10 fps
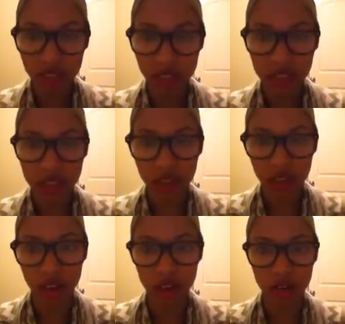I had to
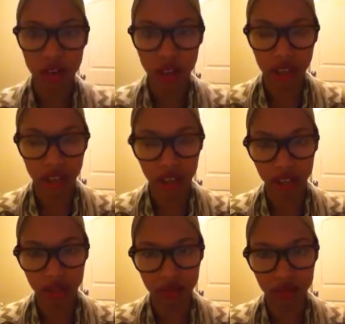go
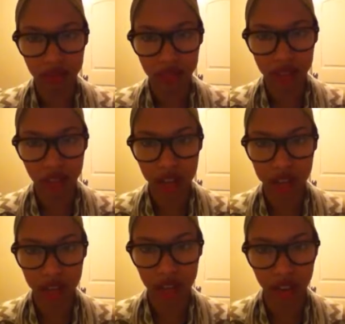and
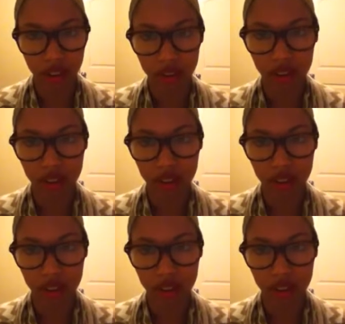sign stuff.